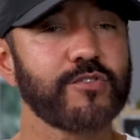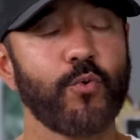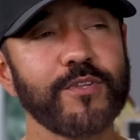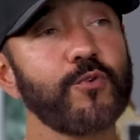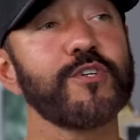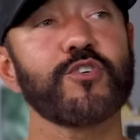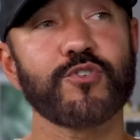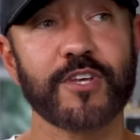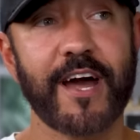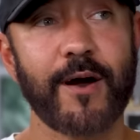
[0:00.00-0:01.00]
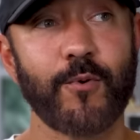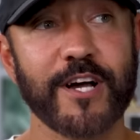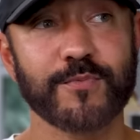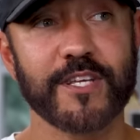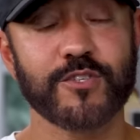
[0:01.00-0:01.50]
So what the researchers at
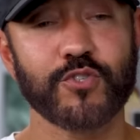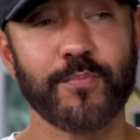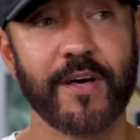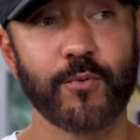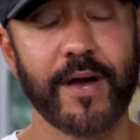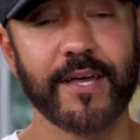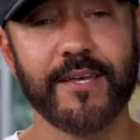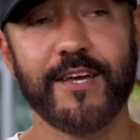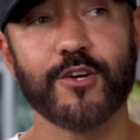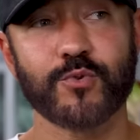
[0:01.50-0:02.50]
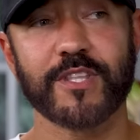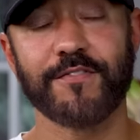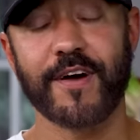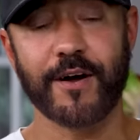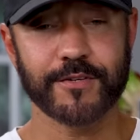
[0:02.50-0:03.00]
Weizmann Institute, by the way, here's what they
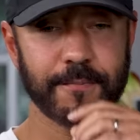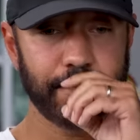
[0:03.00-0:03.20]
found.